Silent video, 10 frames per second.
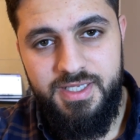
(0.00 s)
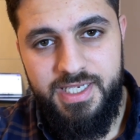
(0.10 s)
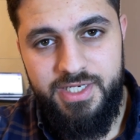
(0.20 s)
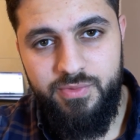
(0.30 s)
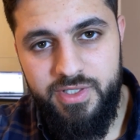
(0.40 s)

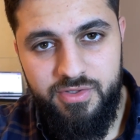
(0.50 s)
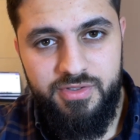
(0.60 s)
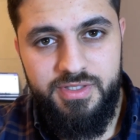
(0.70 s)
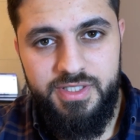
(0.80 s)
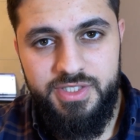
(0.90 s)
And we're
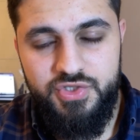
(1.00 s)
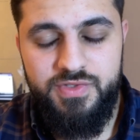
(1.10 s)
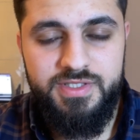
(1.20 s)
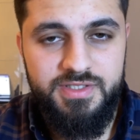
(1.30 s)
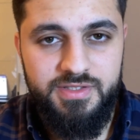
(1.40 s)
not
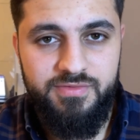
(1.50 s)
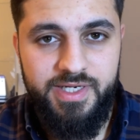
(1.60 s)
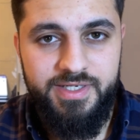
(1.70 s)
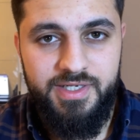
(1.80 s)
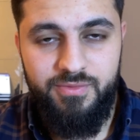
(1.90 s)
interested
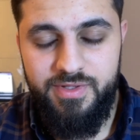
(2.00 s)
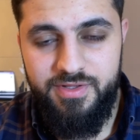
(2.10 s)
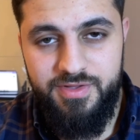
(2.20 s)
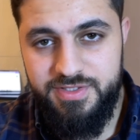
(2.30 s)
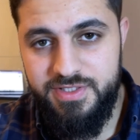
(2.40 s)
right now whether
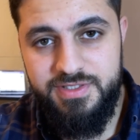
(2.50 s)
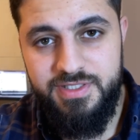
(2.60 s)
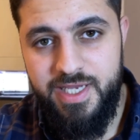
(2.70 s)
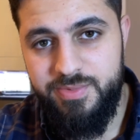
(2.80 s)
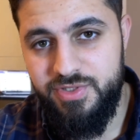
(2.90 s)
this is
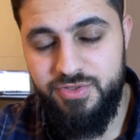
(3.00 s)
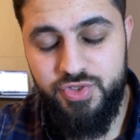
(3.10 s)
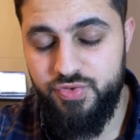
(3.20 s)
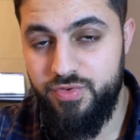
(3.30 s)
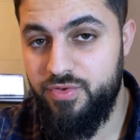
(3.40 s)
the absolute
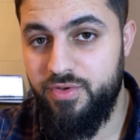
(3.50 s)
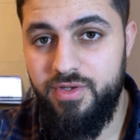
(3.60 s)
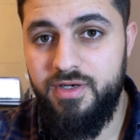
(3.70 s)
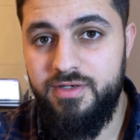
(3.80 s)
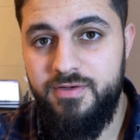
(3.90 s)
truth or
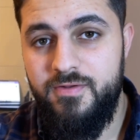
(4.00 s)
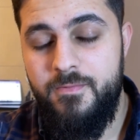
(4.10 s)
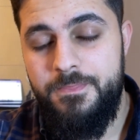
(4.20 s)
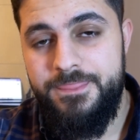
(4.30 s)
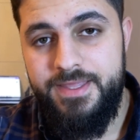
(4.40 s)
not.
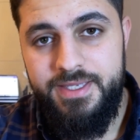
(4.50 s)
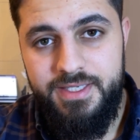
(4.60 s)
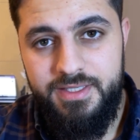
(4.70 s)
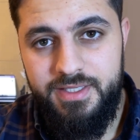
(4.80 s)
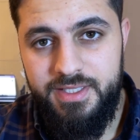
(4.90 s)

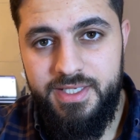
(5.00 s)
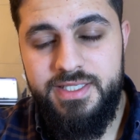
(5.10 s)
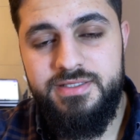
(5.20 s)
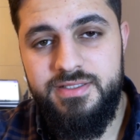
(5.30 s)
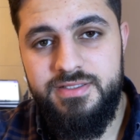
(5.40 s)
In
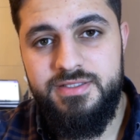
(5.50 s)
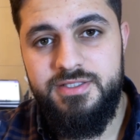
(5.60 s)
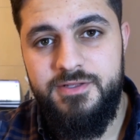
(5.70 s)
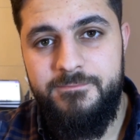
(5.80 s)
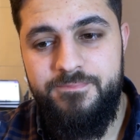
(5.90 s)

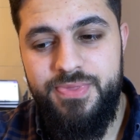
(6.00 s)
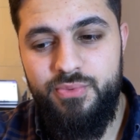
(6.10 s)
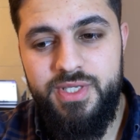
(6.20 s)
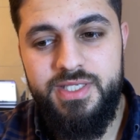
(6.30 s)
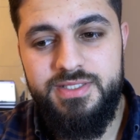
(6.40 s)
essence,
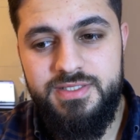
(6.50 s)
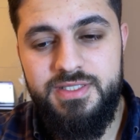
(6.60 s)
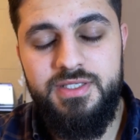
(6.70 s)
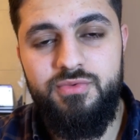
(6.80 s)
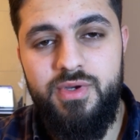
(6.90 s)
we can
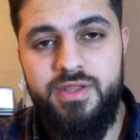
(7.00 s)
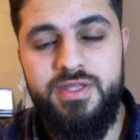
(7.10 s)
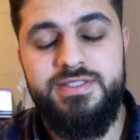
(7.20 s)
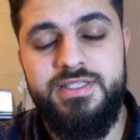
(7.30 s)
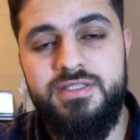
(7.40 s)
see where
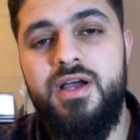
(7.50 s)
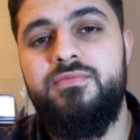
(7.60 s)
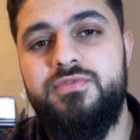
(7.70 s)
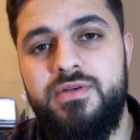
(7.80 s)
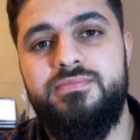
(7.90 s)
this has come
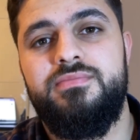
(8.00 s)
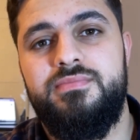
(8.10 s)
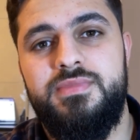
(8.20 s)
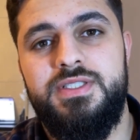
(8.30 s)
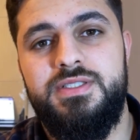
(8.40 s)
from.
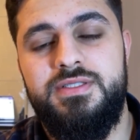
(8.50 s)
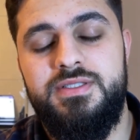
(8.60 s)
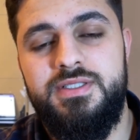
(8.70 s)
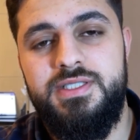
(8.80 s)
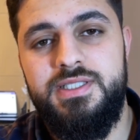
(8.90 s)

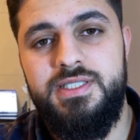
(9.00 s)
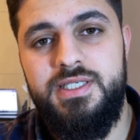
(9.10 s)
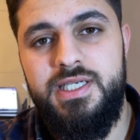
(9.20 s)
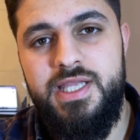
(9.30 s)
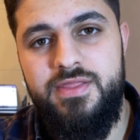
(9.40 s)

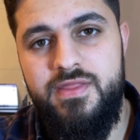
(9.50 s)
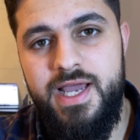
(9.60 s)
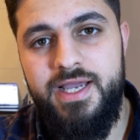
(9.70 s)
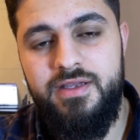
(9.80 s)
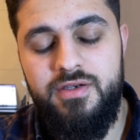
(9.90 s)
And
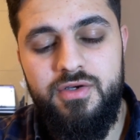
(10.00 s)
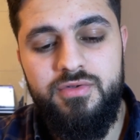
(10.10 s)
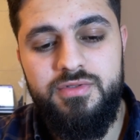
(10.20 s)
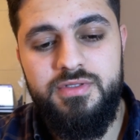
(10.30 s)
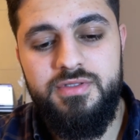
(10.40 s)
that
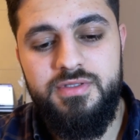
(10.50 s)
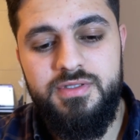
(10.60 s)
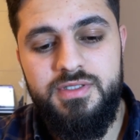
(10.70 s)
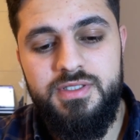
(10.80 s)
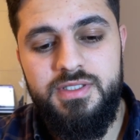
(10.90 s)
alone
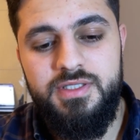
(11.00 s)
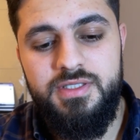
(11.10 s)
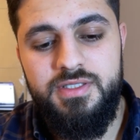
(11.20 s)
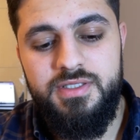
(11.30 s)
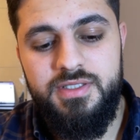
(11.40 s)

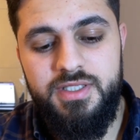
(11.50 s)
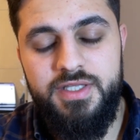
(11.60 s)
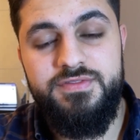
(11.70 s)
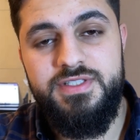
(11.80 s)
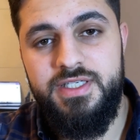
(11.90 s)

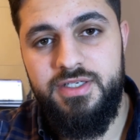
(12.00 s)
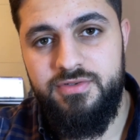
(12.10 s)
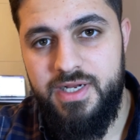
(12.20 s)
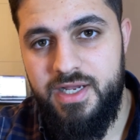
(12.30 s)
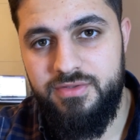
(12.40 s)
gives it
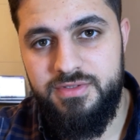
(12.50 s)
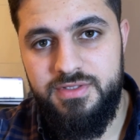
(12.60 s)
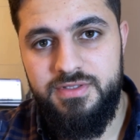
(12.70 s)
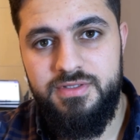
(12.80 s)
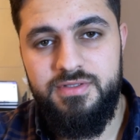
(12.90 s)
ground
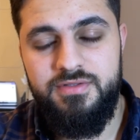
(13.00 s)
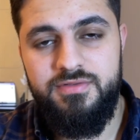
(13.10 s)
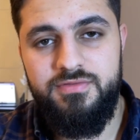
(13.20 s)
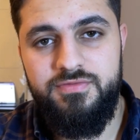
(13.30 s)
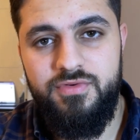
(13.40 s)

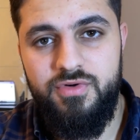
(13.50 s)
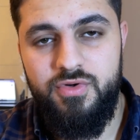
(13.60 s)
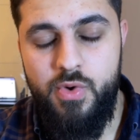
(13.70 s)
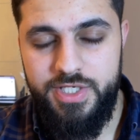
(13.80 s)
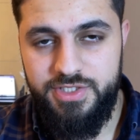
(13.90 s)
for
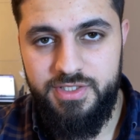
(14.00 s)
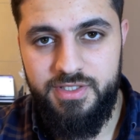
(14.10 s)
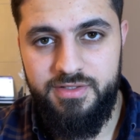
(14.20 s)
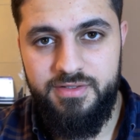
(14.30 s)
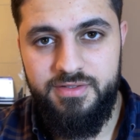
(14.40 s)
questioning.